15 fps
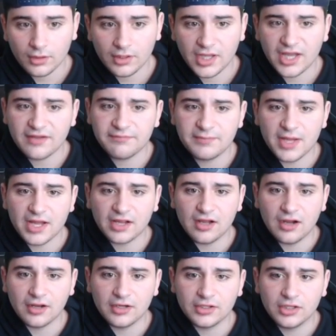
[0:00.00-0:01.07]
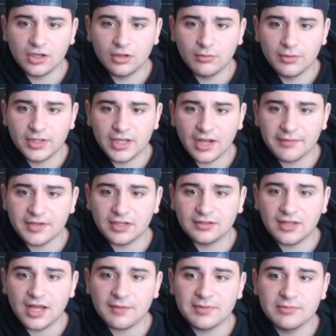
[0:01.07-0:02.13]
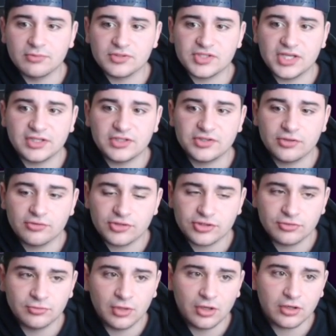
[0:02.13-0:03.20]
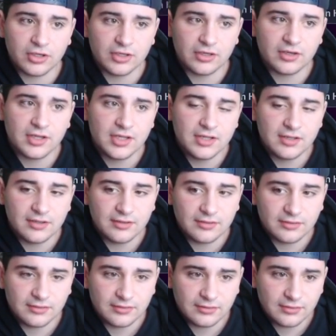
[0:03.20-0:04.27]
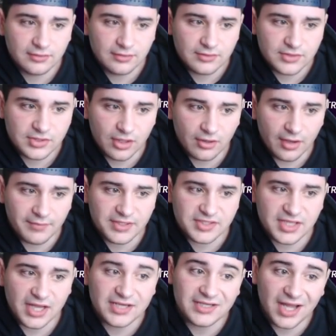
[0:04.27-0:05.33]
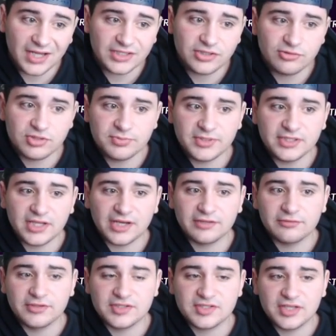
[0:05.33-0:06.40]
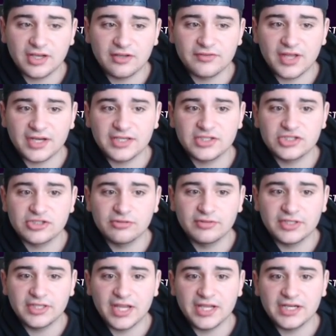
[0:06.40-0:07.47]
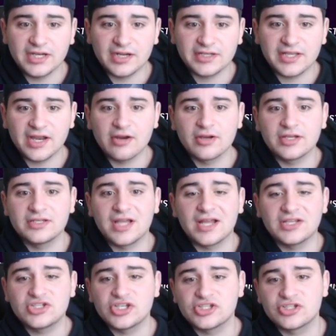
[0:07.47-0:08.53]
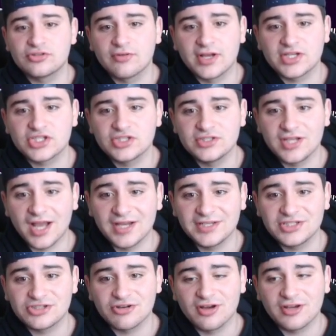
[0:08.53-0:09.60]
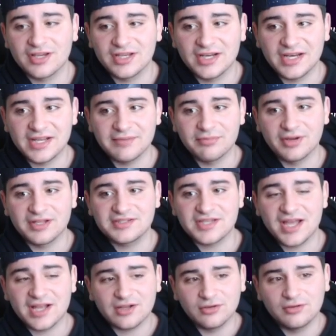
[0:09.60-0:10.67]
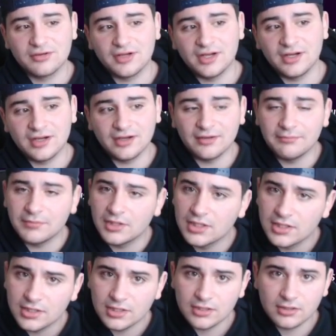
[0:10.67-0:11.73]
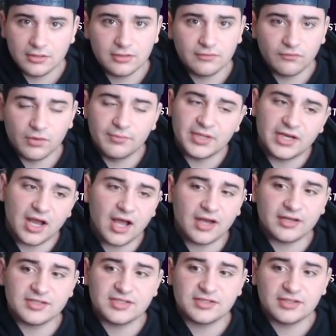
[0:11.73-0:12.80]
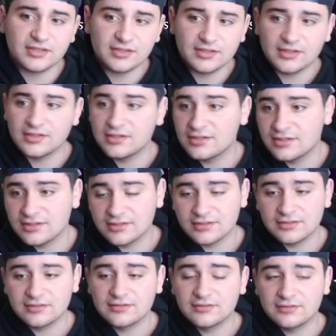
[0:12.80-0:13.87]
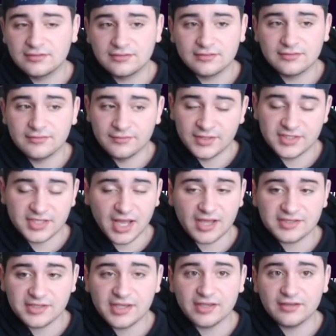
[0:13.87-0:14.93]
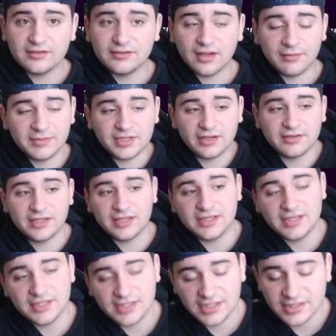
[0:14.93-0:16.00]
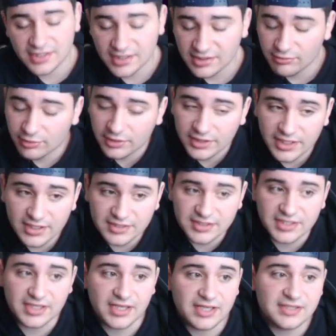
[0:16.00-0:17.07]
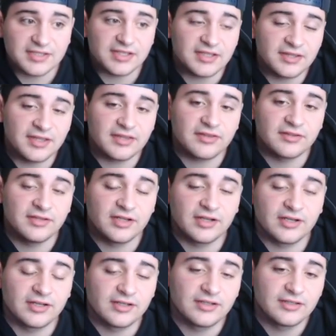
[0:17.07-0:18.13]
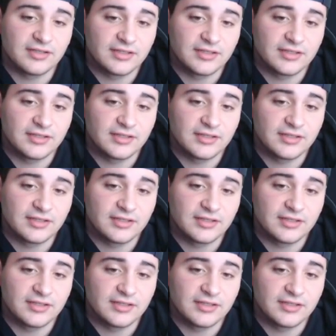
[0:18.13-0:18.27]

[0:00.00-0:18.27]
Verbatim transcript: Halfback, I'm going to go with, I mean, a lot of people are saying this Herschel Walker. So, I mean, he's got 92 speed, 93 excel, 90 agility, 89 carrying, 90 change of direction, 90 trucking, and 88 break tackle. Um, for being honest, this guy's it. I mean, uh, he, he really is. He is the, the